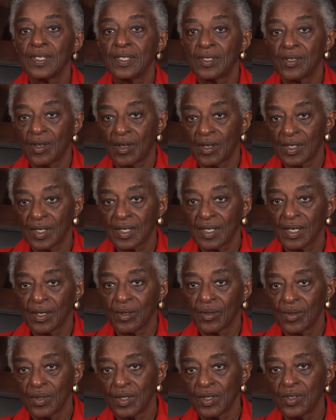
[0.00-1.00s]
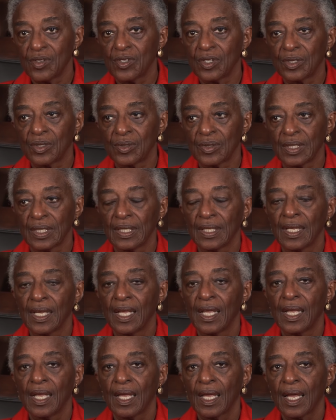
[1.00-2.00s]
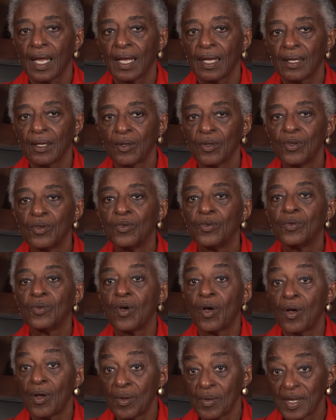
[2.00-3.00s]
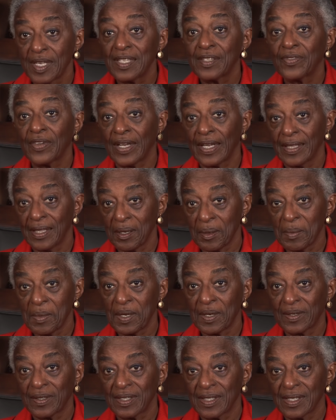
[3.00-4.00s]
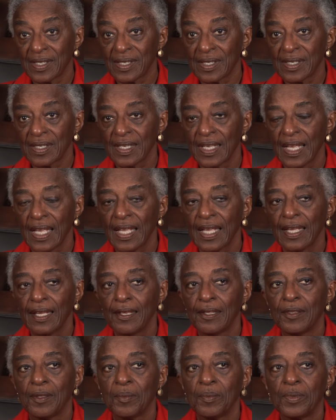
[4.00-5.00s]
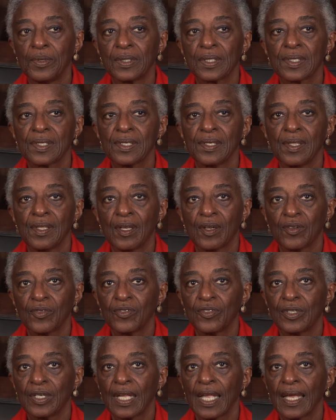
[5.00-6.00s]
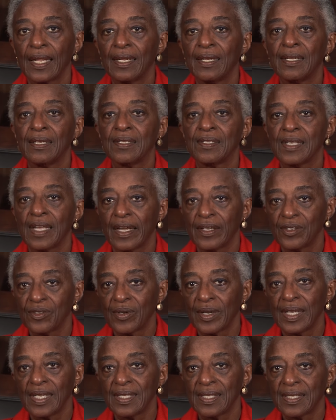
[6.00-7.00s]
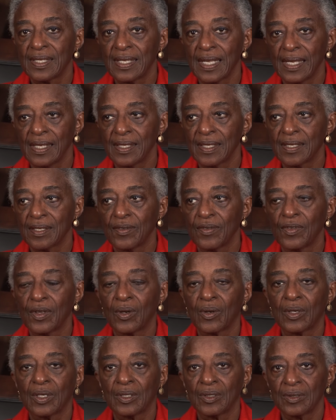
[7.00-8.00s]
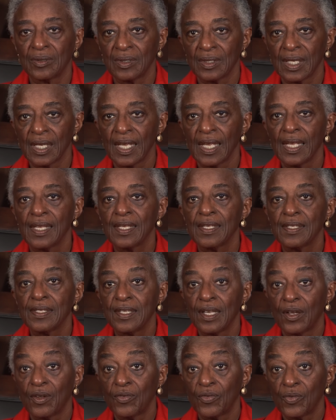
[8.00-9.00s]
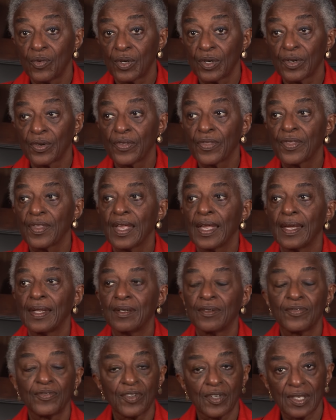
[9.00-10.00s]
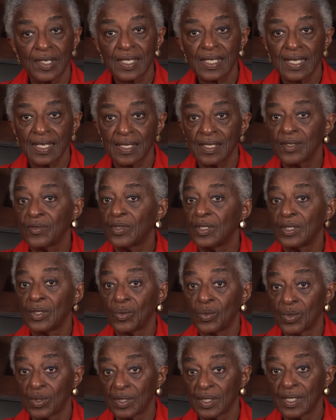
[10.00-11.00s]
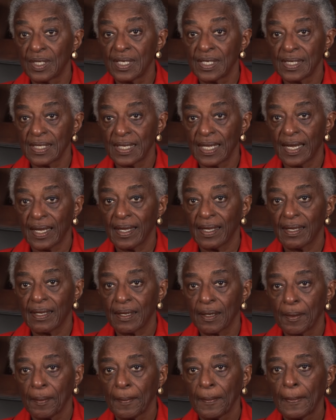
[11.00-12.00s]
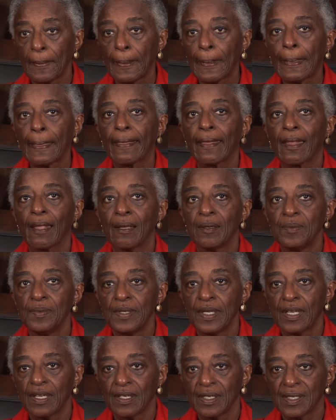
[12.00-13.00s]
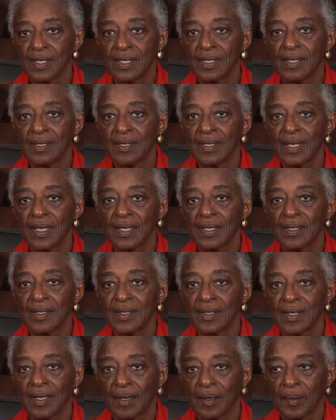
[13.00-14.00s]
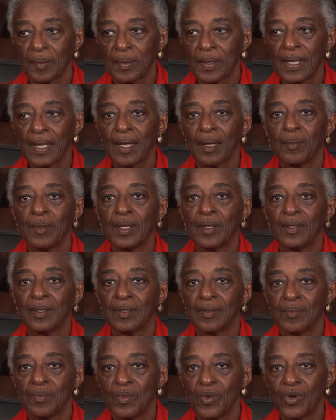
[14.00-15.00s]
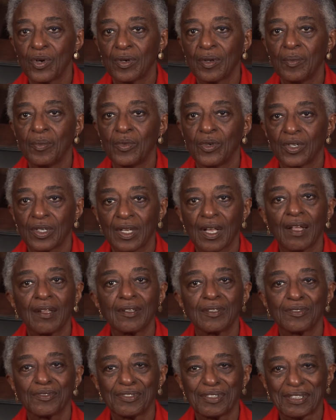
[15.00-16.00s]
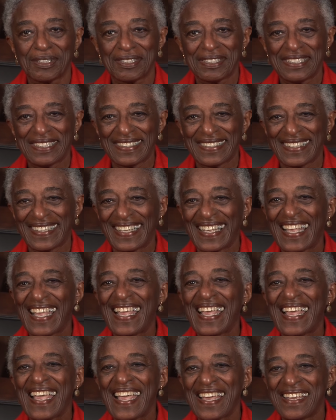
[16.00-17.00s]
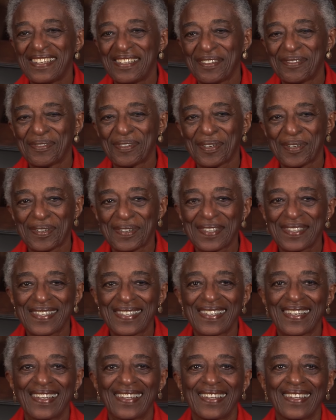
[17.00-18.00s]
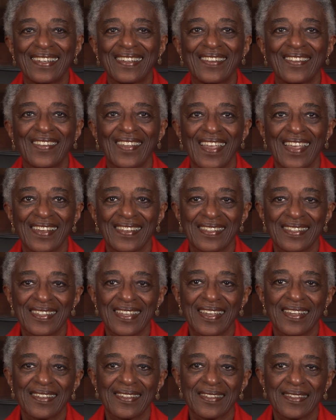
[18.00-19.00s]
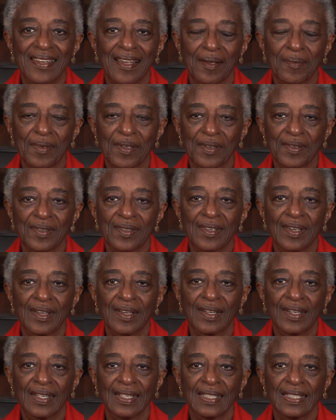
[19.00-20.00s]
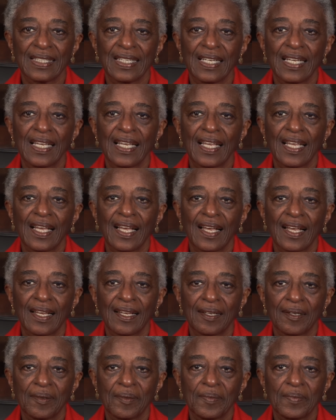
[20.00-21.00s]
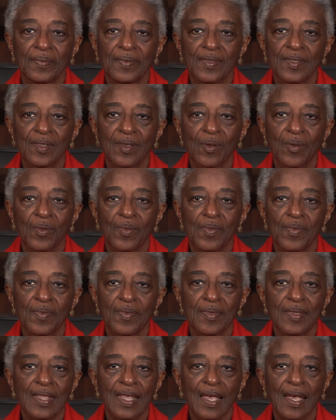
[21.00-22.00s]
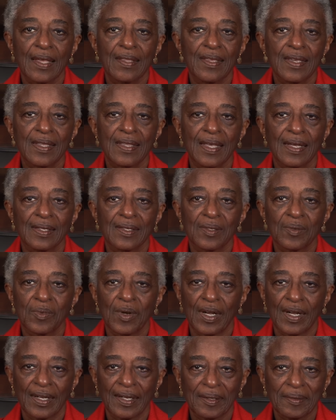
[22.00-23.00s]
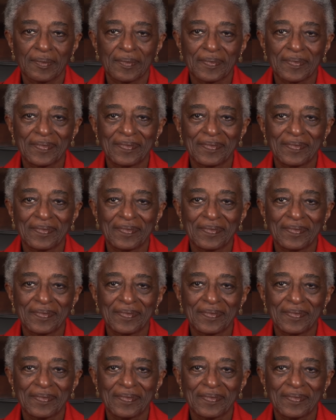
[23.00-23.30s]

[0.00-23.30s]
It's also the children uh, who always find their mirrors in the books and therefore get an exaggerated sense of their own self-worth and a false sense of what the world is like, because it's, it's uh, becoming more and more colorful and diverse uh, as, as time goes on. Um, so I think that's why.